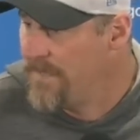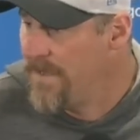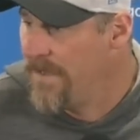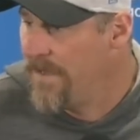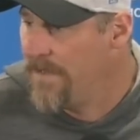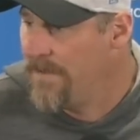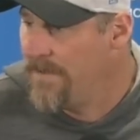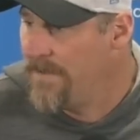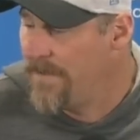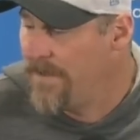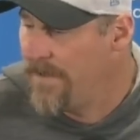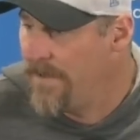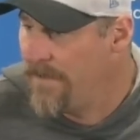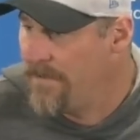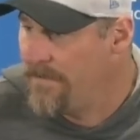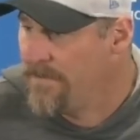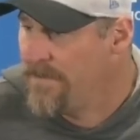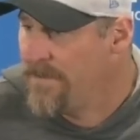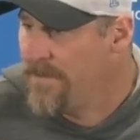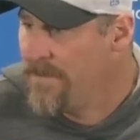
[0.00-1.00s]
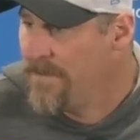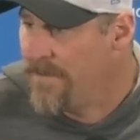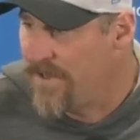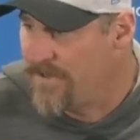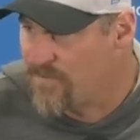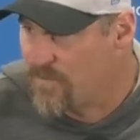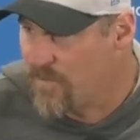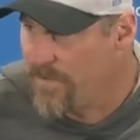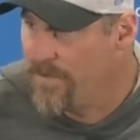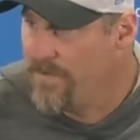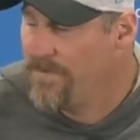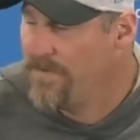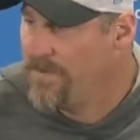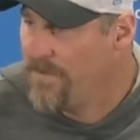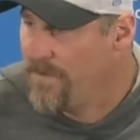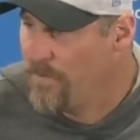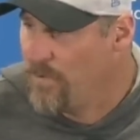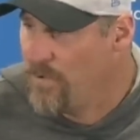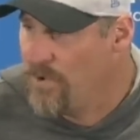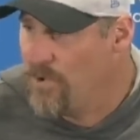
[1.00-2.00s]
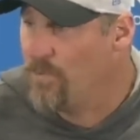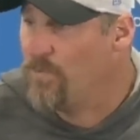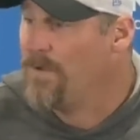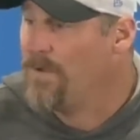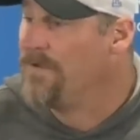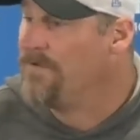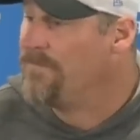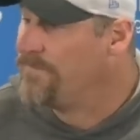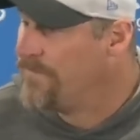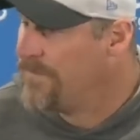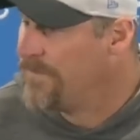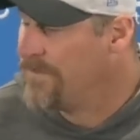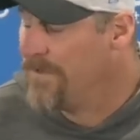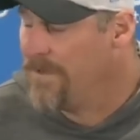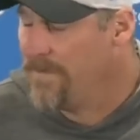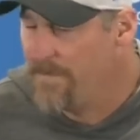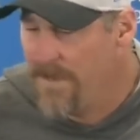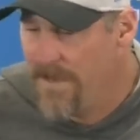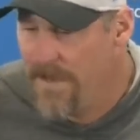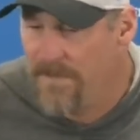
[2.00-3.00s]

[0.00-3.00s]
And that's when you really feel him.